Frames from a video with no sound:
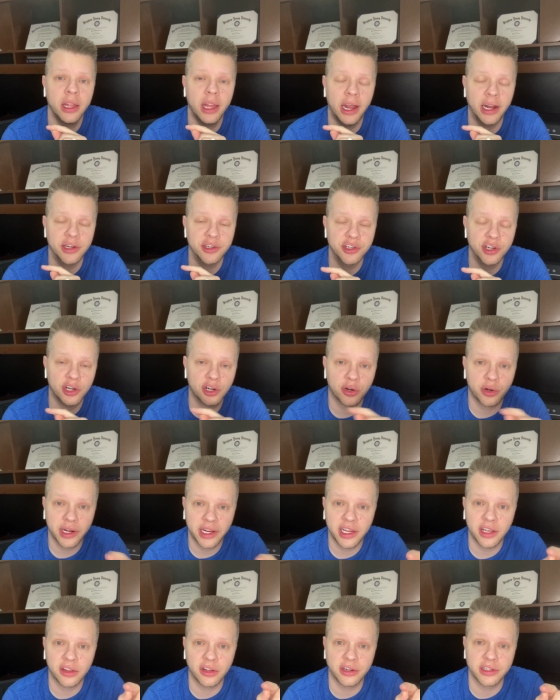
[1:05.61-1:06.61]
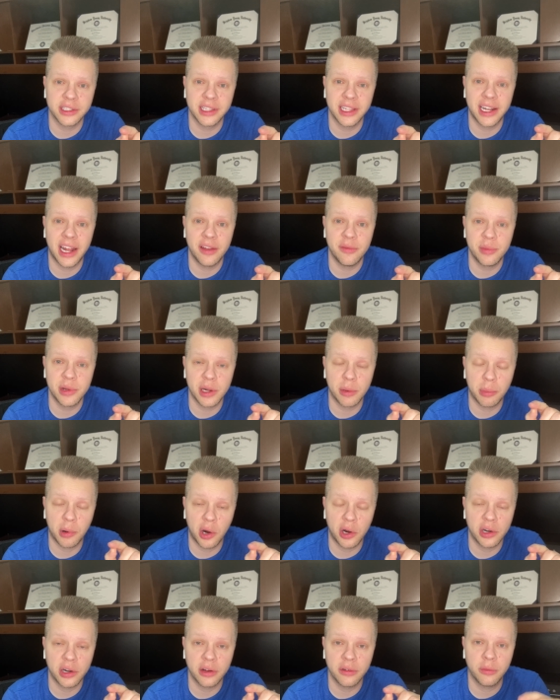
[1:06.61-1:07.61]
extracurriculars that I've been a
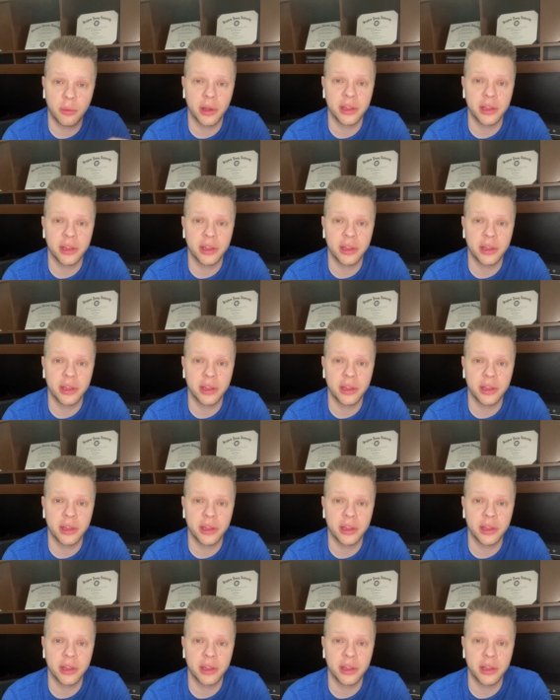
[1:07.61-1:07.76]
part of,